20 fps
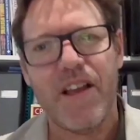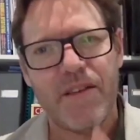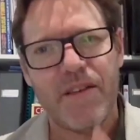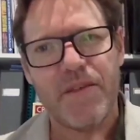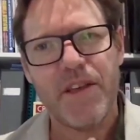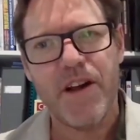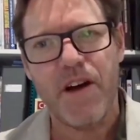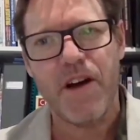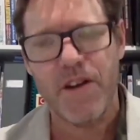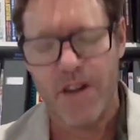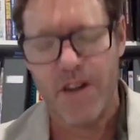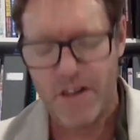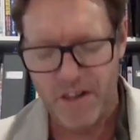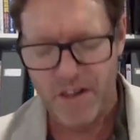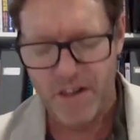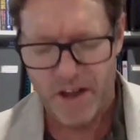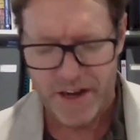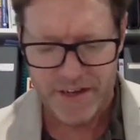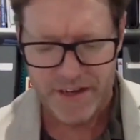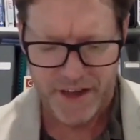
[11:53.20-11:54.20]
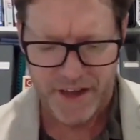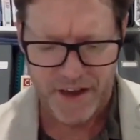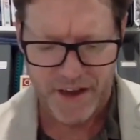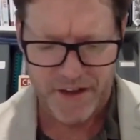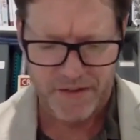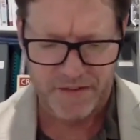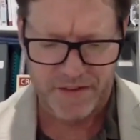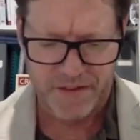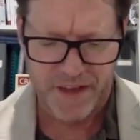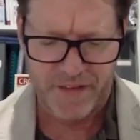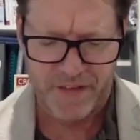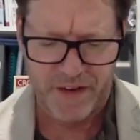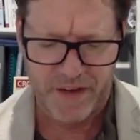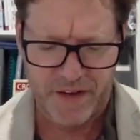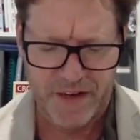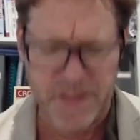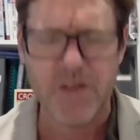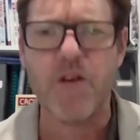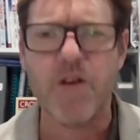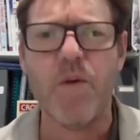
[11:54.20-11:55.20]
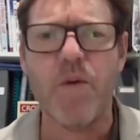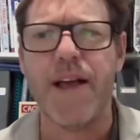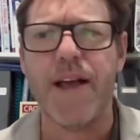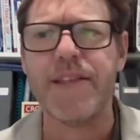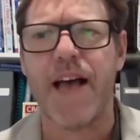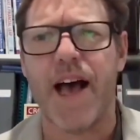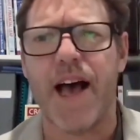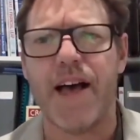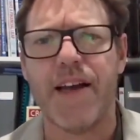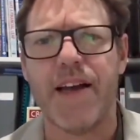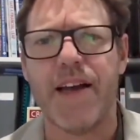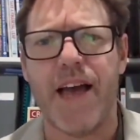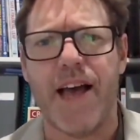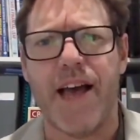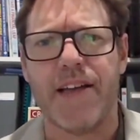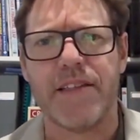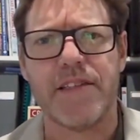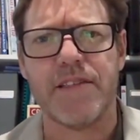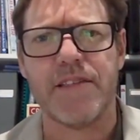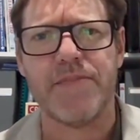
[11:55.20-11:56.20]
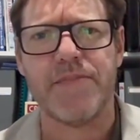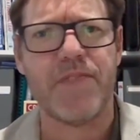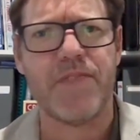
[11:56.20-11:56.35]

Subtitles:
You know what I like, though, Kevin, as always, hard hats.